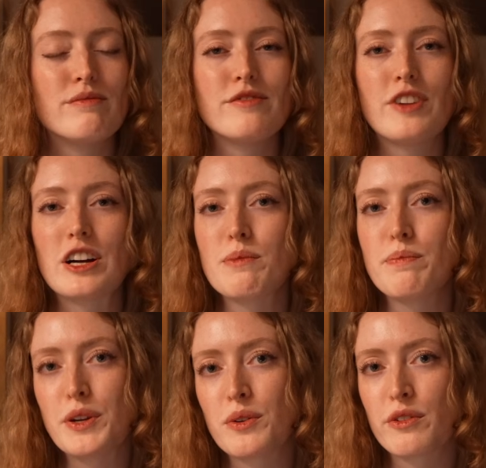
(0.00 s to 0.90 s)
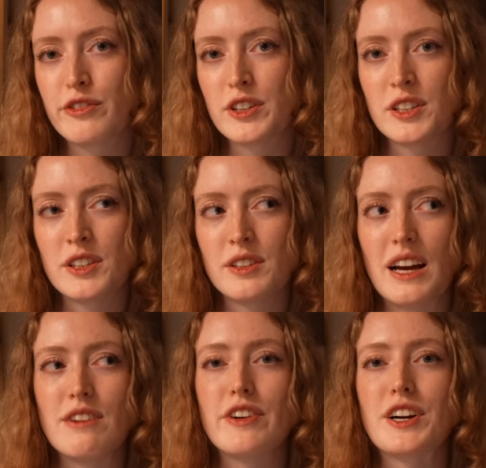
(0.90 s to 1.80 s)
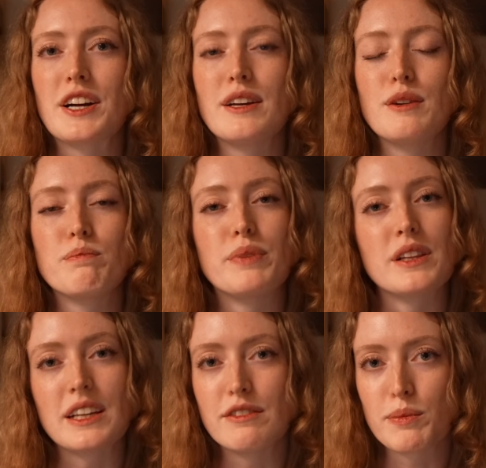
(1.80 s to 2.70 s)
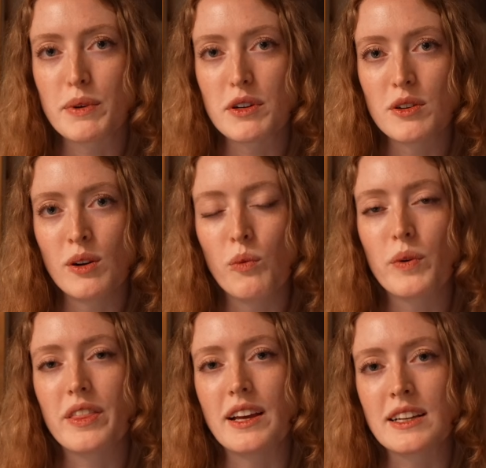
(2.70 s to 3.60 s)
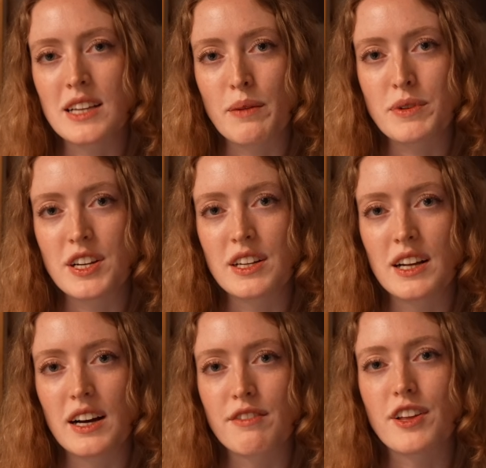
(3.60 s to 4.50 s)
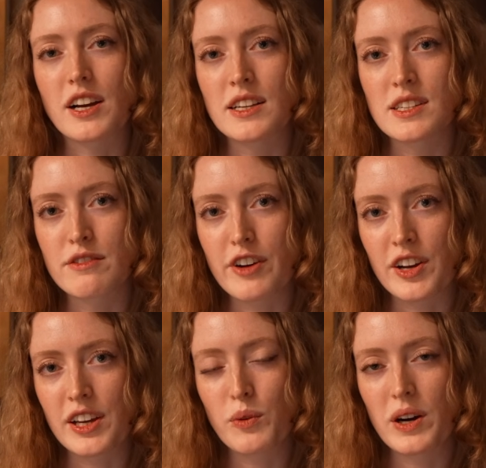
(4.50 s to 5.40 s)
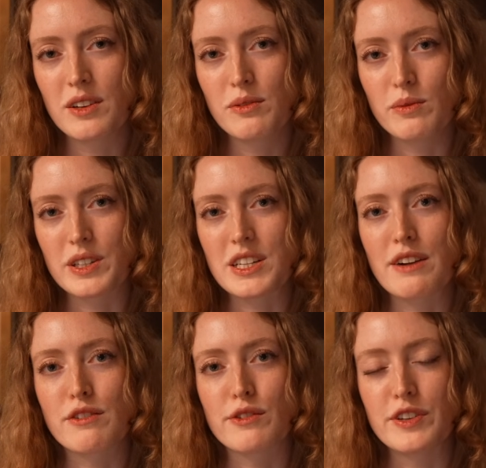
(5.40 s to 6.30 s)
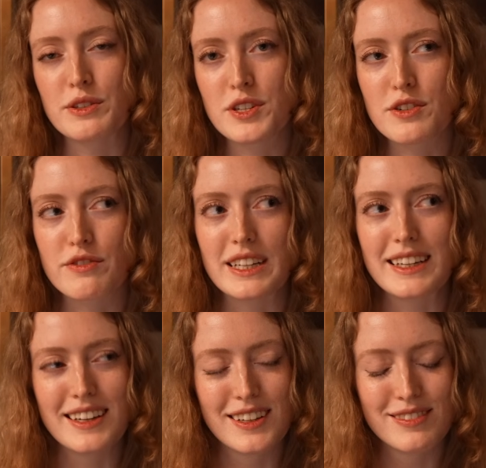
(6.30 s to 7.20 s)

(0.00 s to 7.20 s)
very beautiful and very believable, with the exception of the cousin fucking one, which I refuse to read.